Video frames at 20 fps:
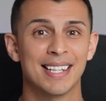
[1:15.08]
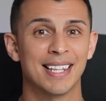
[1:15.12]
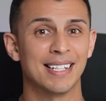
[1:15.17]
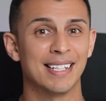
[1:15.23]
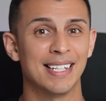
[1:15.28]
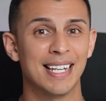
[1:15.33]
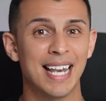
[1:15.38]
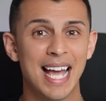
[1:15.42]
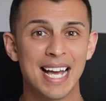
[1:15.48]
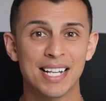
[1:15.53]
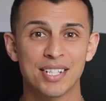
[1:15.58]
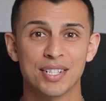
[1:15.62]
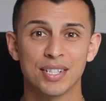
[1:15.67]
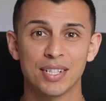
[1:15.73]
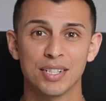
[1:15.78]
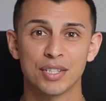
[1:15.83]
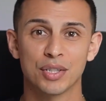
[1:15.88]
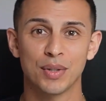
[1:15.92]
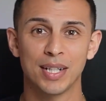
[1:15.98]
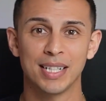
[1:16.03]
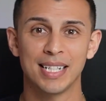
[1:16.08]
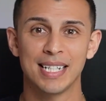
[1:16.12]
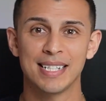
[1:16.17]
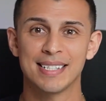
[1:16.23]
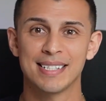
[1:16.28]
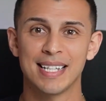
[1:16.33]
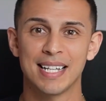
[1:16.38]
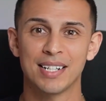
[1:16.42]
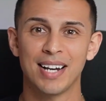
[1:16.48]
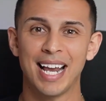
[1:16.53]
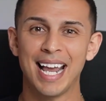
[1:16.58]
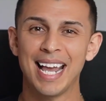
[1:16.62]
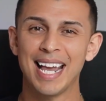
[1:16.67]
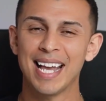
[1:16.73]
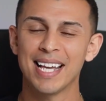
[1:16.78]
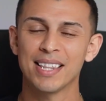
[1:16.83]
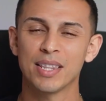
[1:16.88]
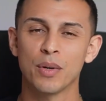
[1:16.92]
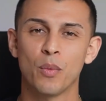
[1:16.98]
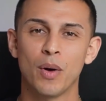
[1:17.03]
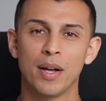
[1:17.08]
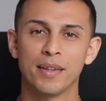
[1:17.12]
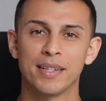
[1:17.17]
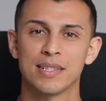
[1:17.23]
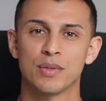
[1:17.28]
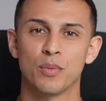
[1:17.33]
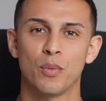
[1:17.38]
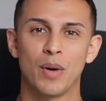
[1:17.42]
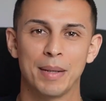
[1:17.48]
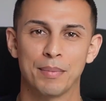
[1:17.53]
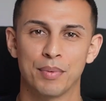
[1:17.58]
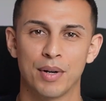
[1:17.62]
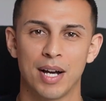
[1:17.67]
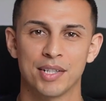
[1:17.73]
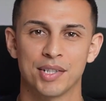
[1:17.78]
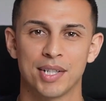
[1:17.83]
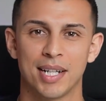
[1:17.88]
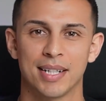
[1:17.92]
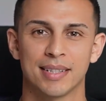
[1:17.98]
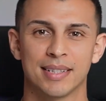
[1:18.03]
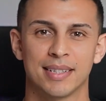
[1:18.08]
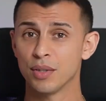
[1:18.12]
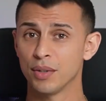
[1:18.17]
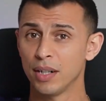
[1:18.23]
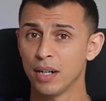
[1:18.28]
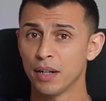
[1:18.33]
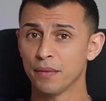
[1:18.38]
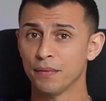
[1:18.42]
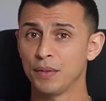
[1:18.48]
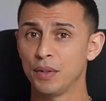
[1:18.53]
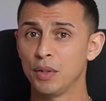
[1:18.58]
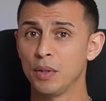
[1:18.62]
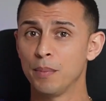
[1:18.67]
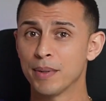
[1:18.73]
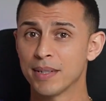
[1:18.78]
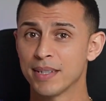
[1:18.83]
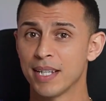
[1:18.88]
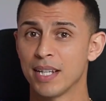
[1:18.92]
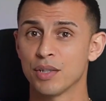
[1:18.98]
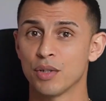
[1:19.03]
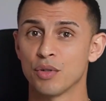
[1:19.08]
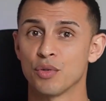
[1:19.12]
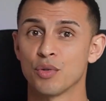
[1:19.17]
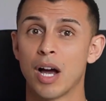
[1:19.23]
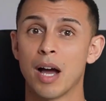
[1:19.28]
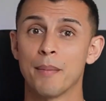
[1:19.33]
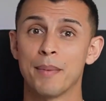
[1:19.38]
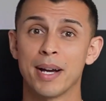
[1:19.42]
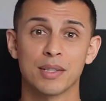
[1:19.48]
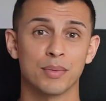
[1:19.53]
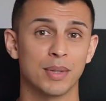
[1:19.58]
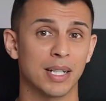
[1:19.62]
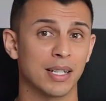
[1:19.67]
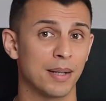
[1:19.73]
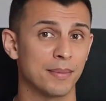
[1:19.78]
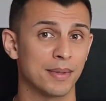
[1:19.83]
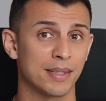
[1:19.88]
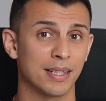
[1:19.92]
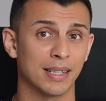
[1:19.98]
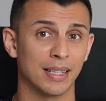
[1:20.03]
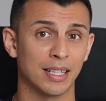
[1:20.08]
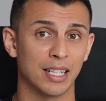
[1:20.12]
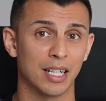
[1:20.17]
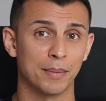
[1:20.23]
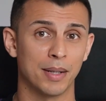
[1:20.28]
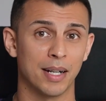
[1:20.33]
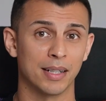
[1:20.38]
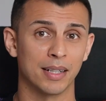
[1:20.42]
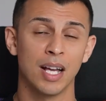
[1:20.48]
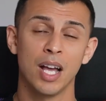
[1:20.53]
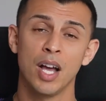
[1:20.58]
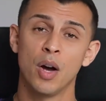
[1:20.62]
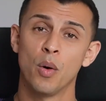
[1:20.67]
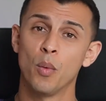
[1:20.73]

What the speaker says: the National Training Center and the Wellness Way project. So there are a few potential drawbacks when it comes to Clermont.